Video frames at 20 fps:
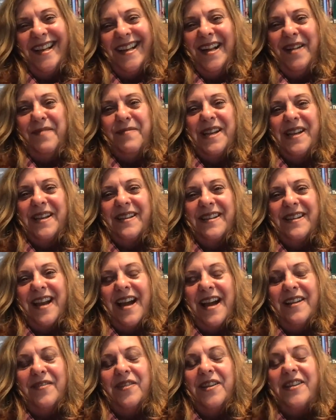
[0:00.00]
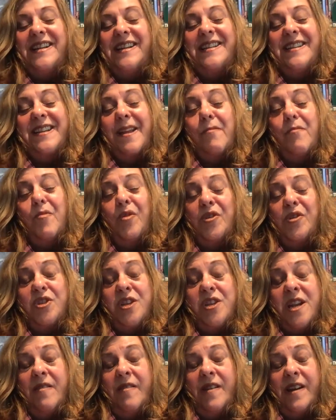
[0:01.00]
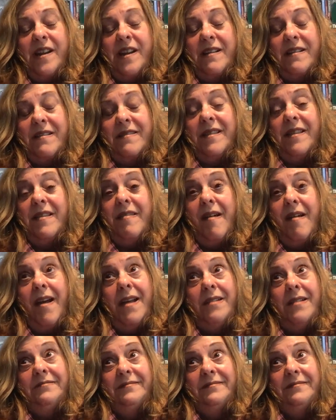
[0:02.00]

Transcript: I mean, I don't know how you get more generic than that.